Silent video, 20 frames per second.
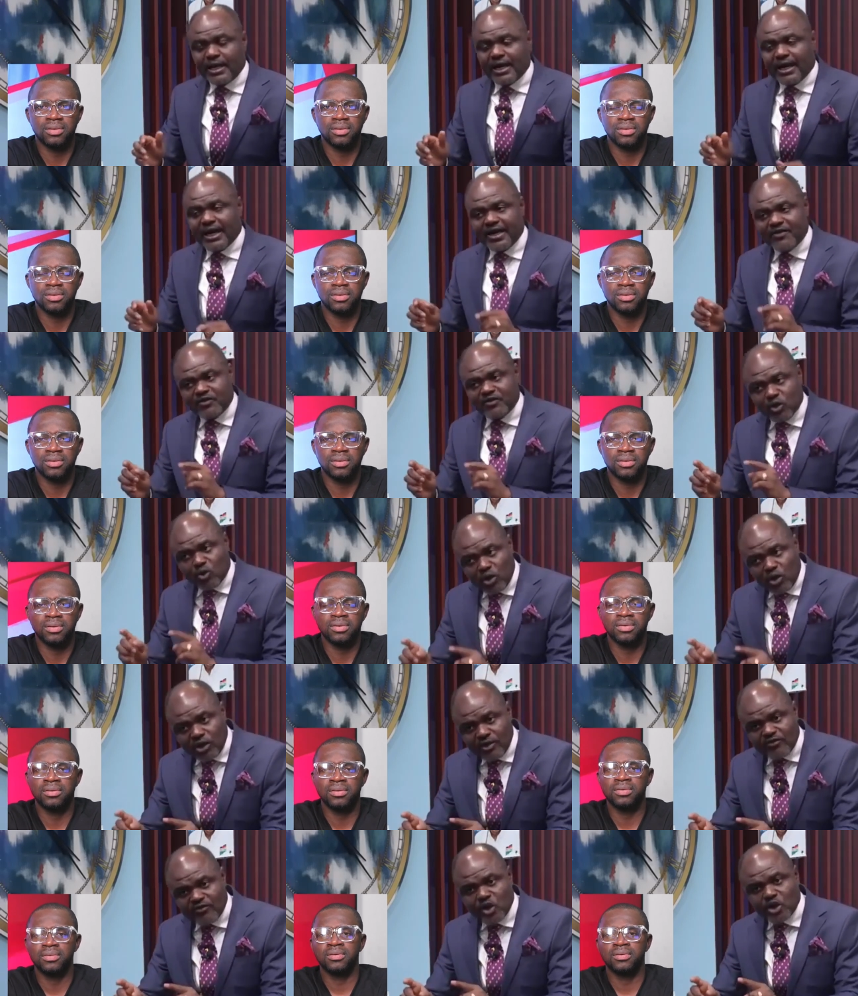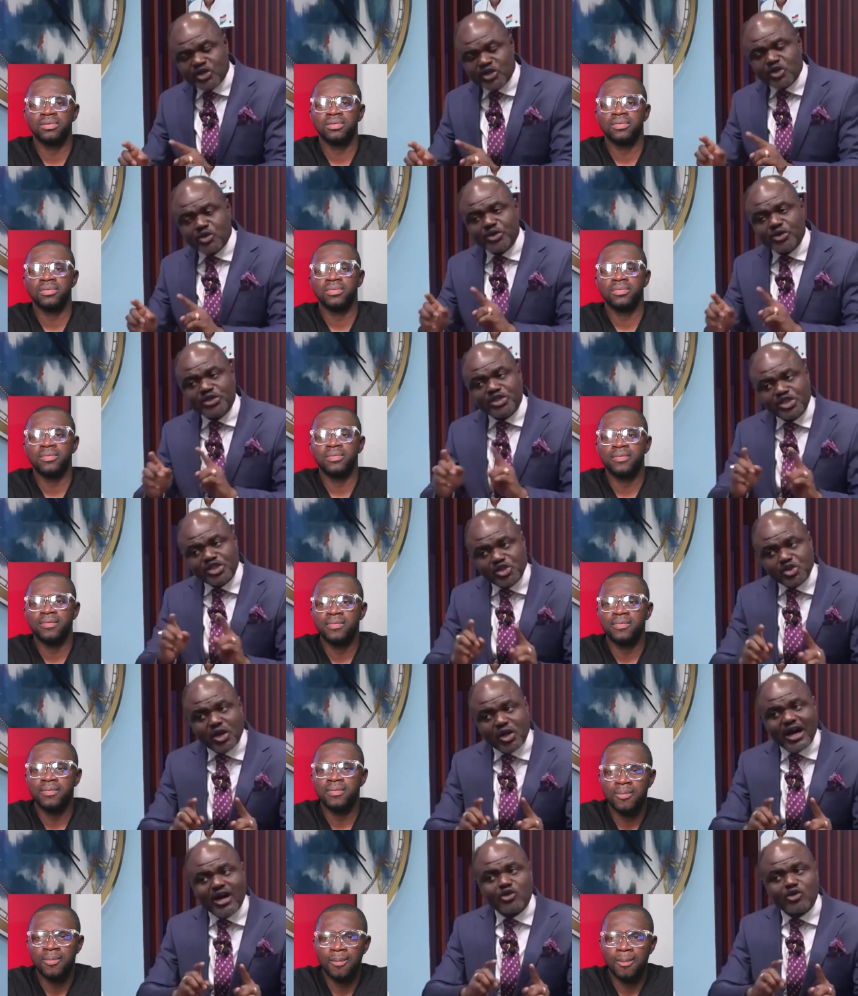Speaker 1: And if the Word of God is going to teach you
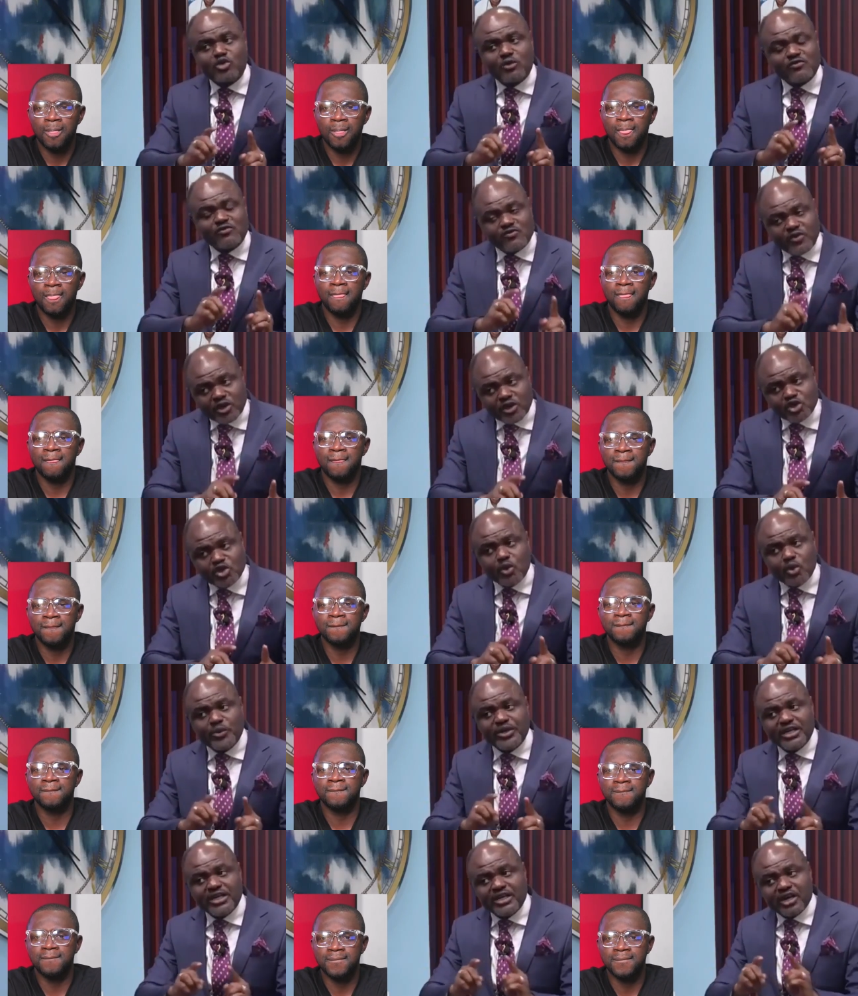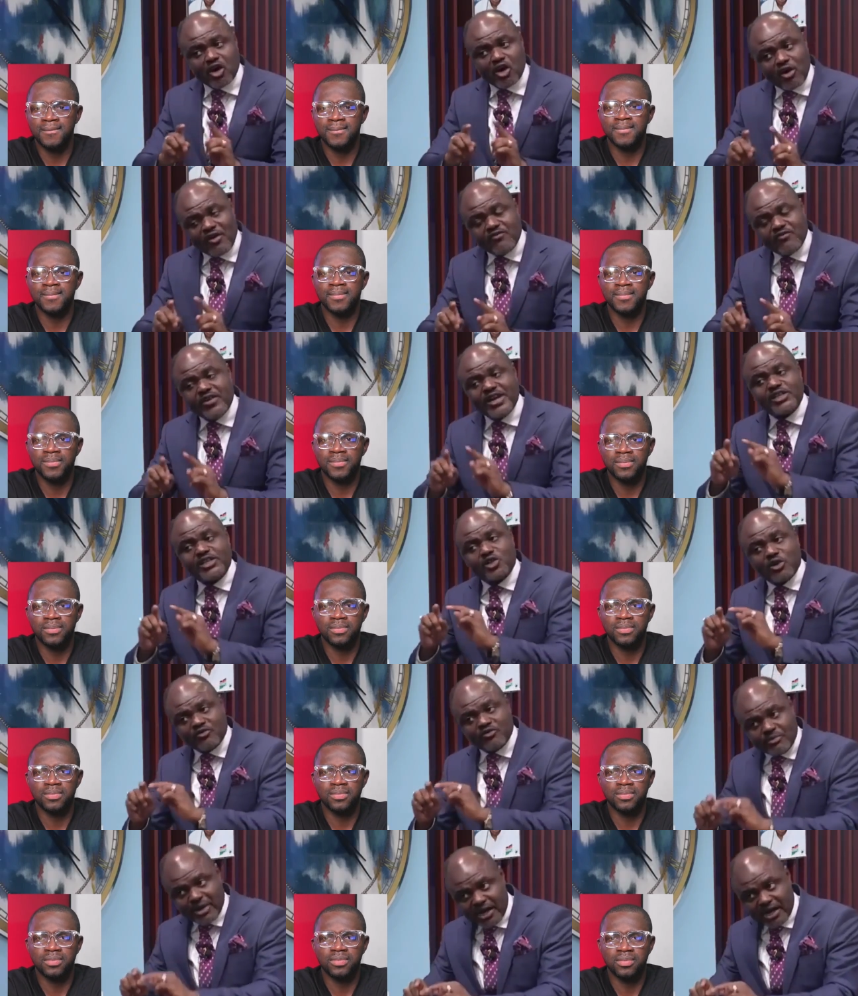how to function within the confines
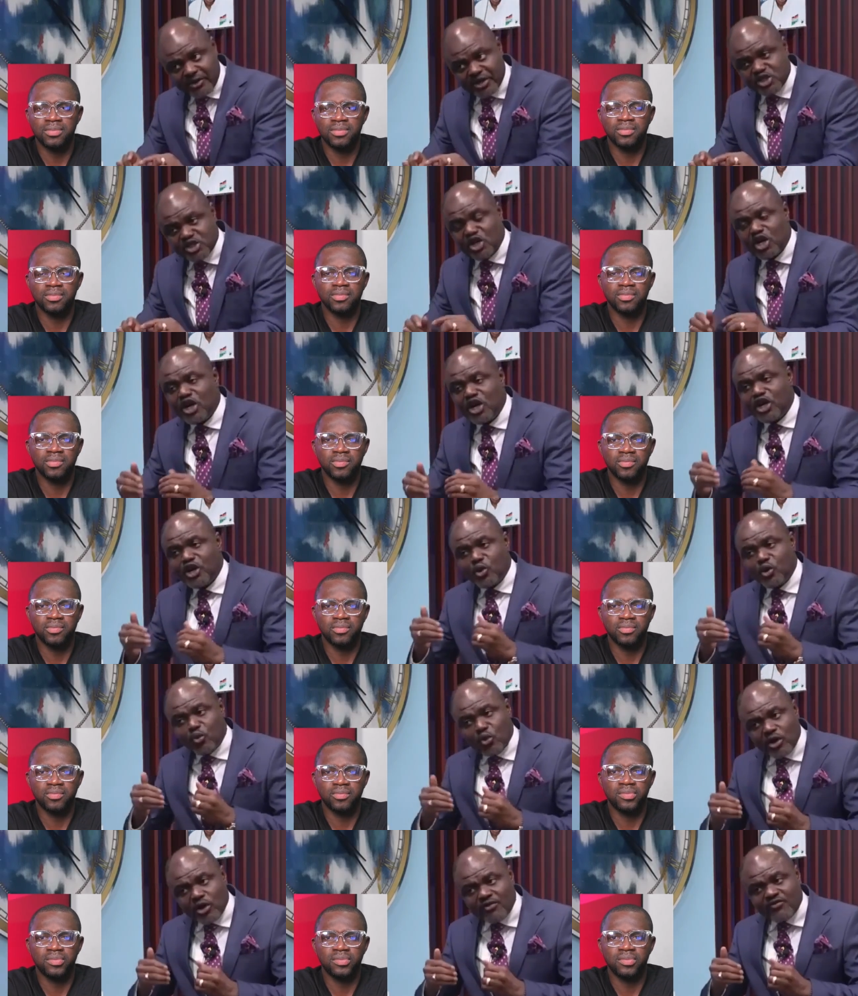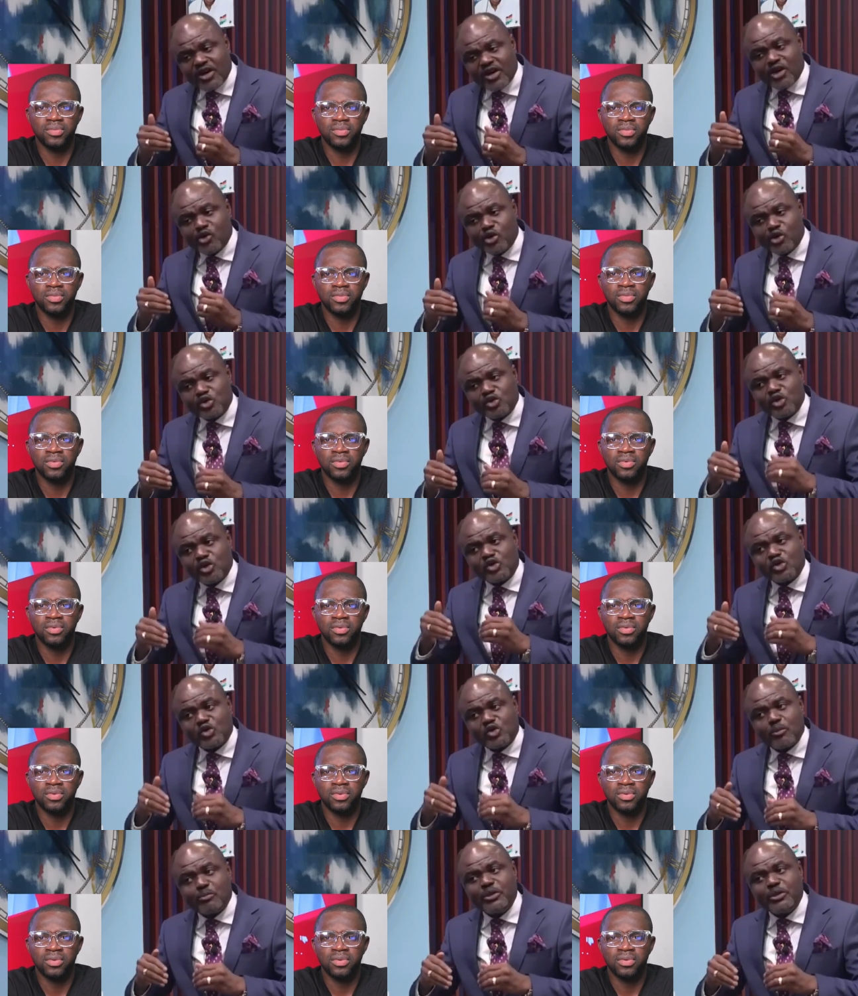of marriage, the Word of God does not
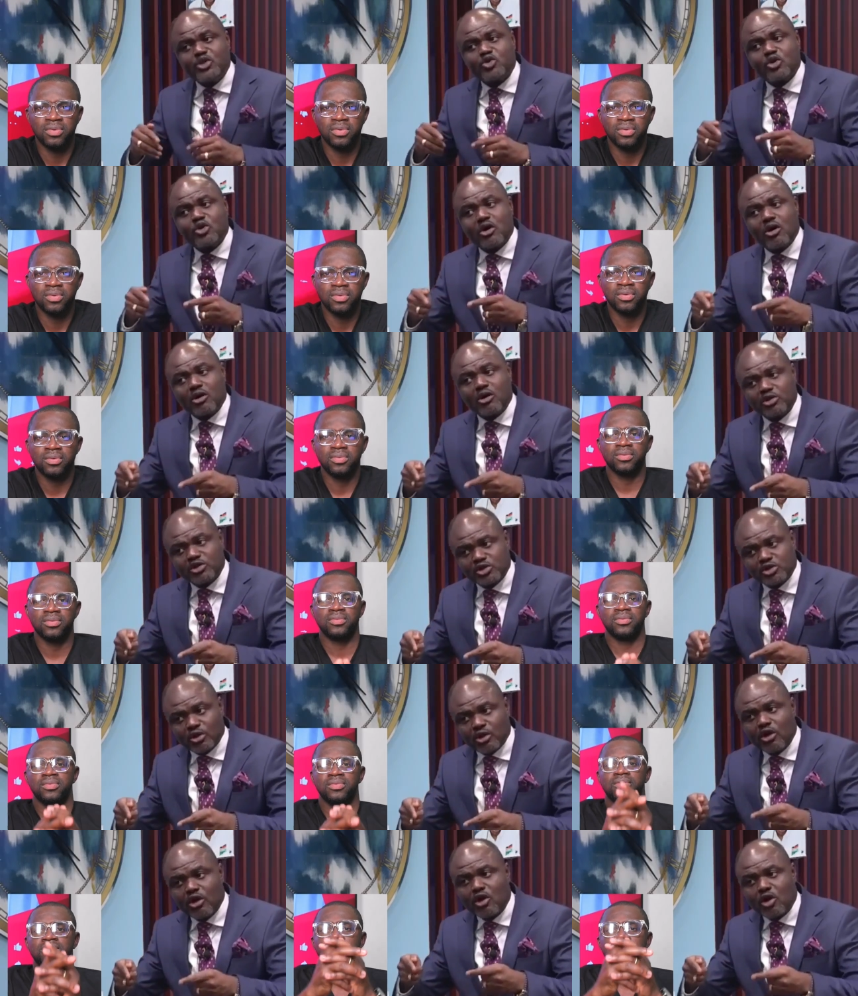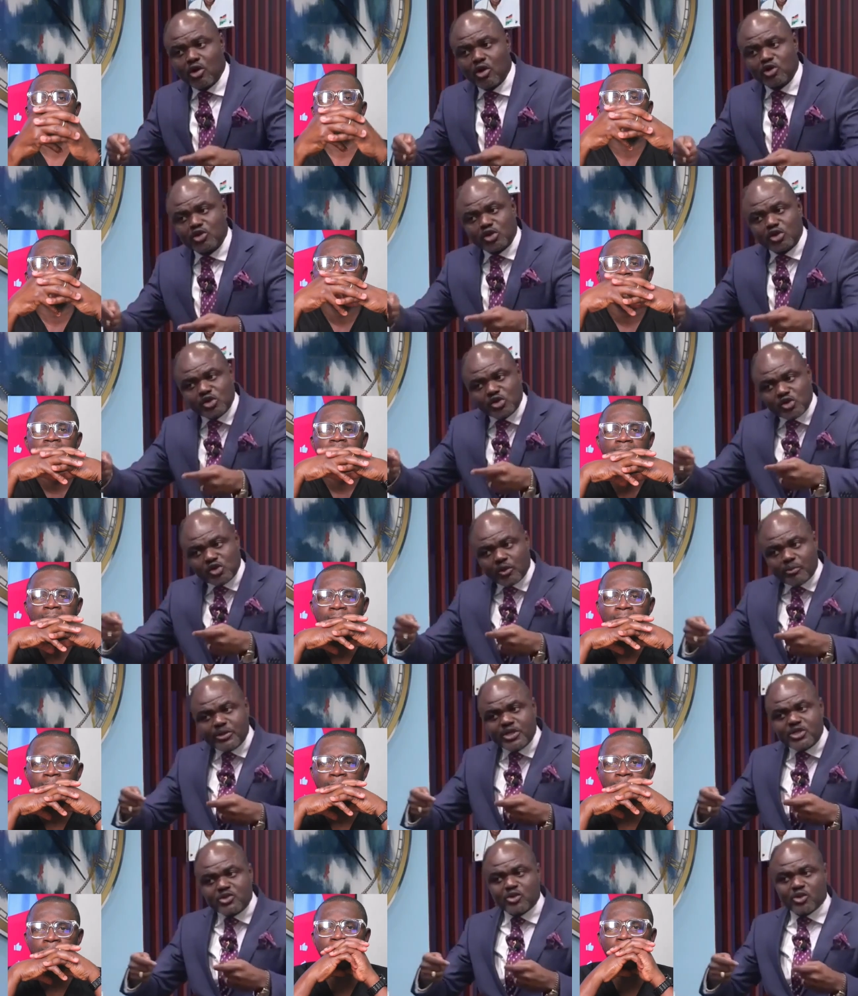submit to culture. Culture
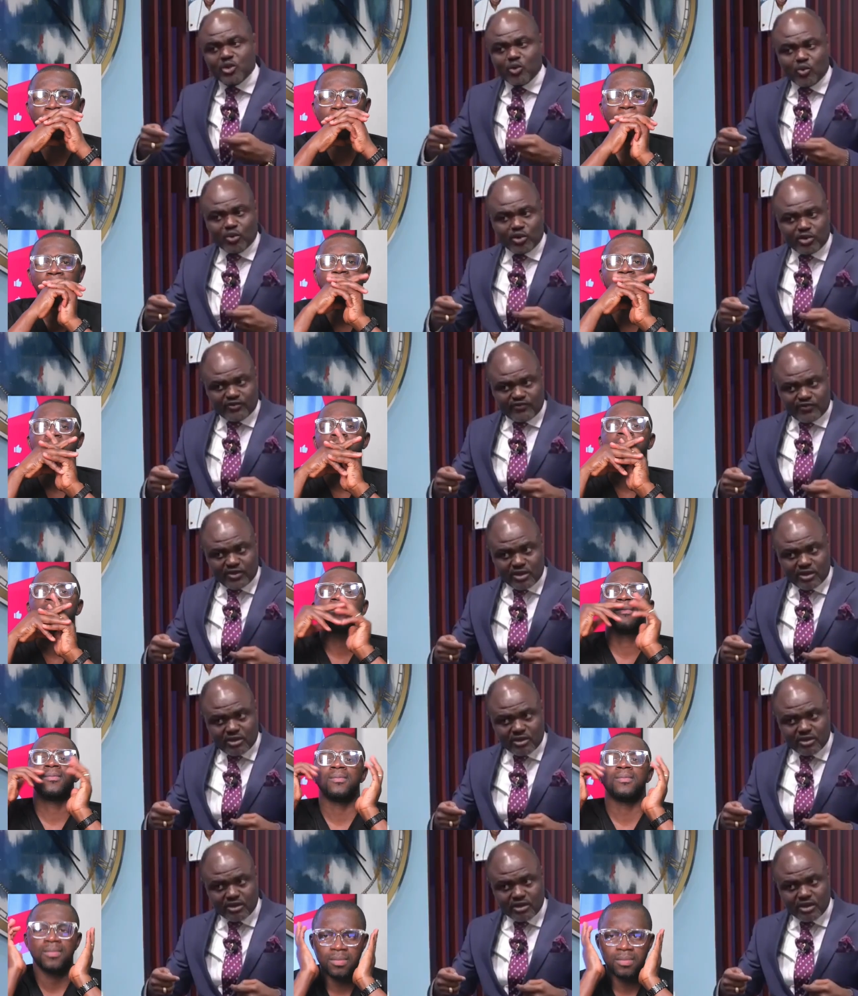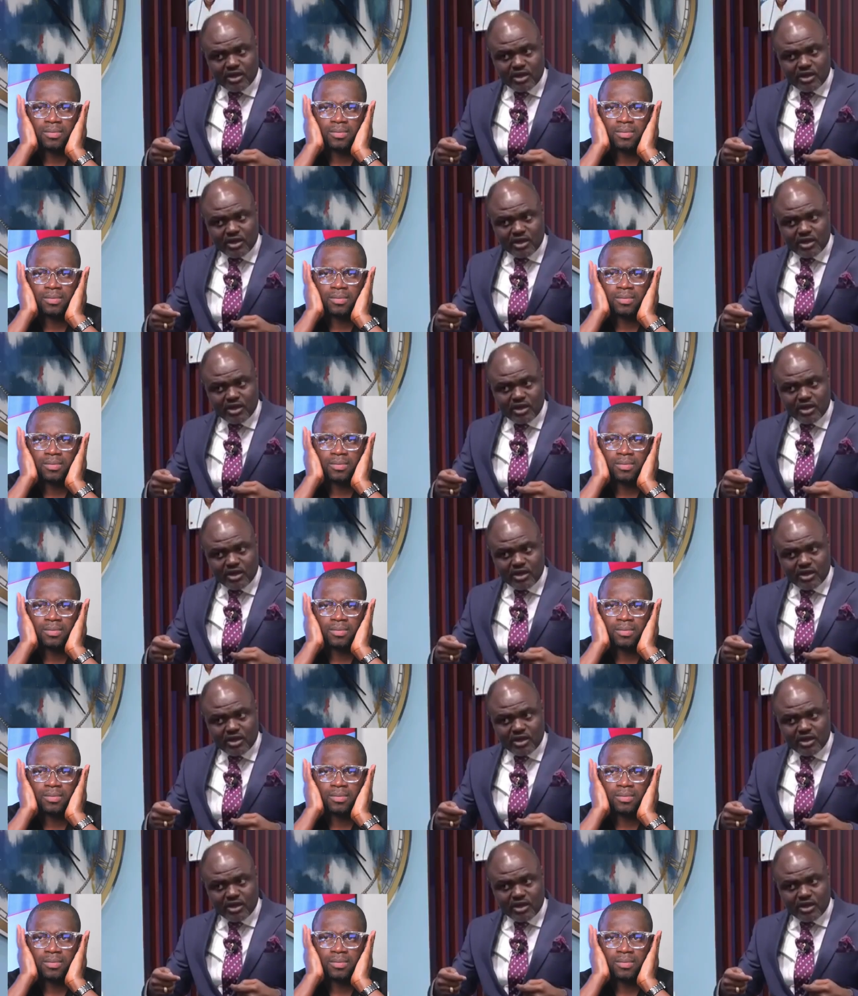submits to the Word of God.